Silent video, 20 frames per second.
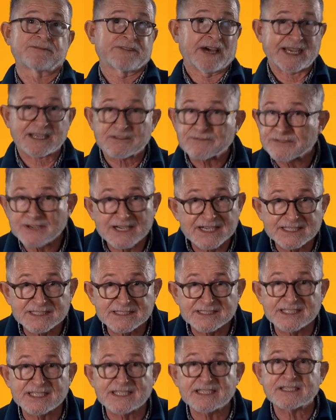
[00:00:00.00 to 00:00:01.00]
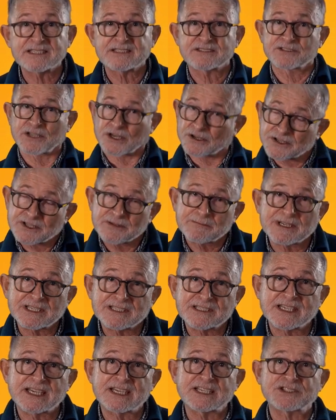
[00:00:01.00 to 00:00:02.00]
fact finding,
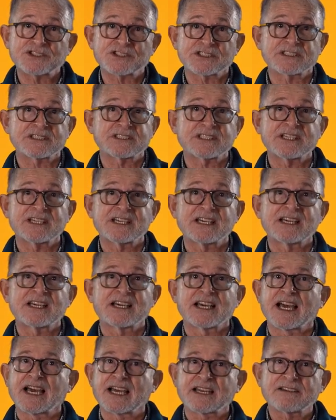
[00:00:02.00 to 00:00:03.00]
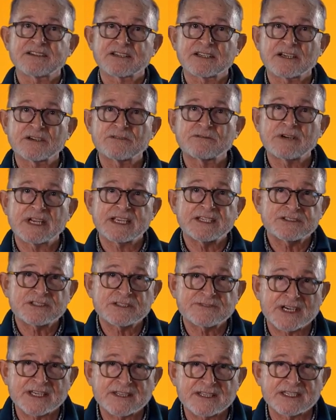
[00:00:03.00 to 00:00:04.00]
documentation, and a range
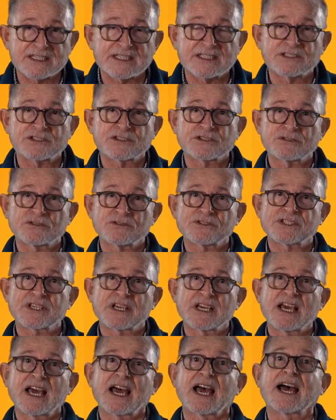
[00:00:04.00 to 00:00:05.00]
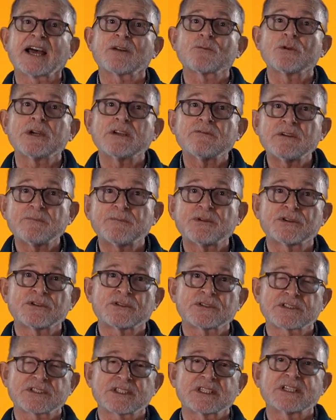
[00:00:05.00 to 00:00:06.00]
of other issues, and we
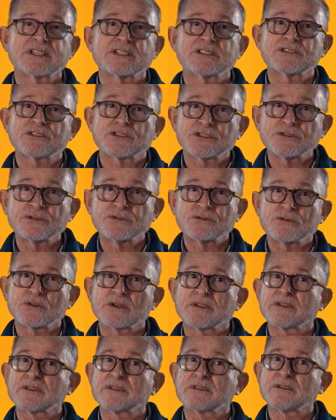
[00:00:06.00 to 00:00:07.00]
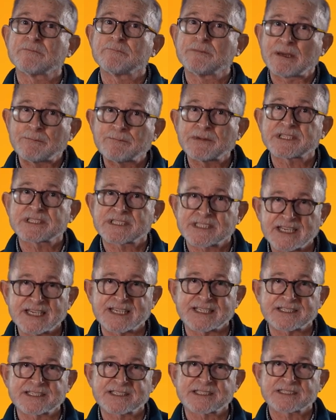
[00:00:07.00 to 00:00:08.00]
report to the member
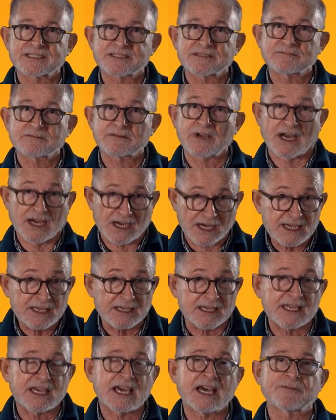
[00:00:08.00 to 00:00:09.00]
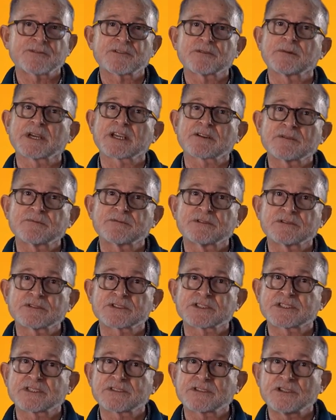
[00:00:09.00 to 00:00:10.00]
states. I have to make
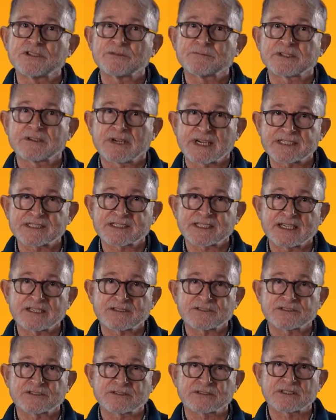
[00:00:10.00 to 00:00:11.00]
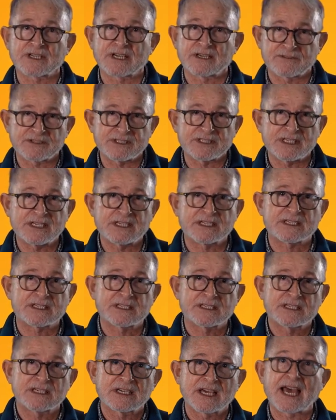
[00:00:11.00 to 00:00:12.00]
reports to the Human Rights Council every year
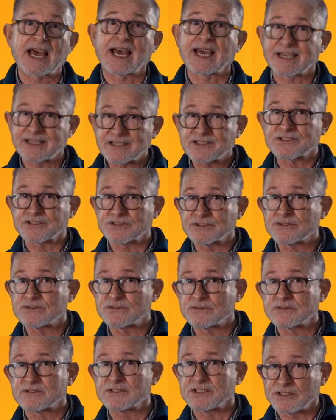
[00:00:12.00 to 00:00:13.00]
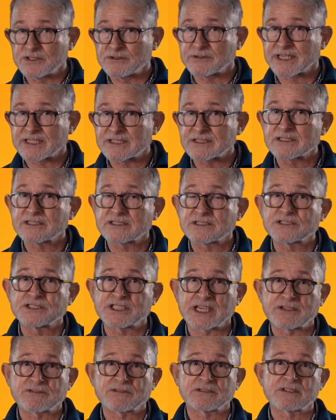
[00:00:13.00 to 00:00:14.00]
and to the UN
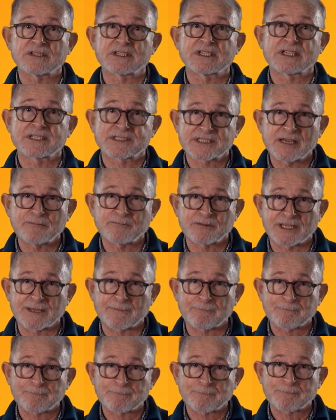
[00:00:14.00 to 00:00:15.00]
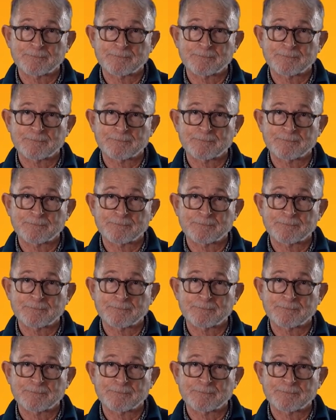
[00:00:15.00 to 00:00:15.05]
General Assembly.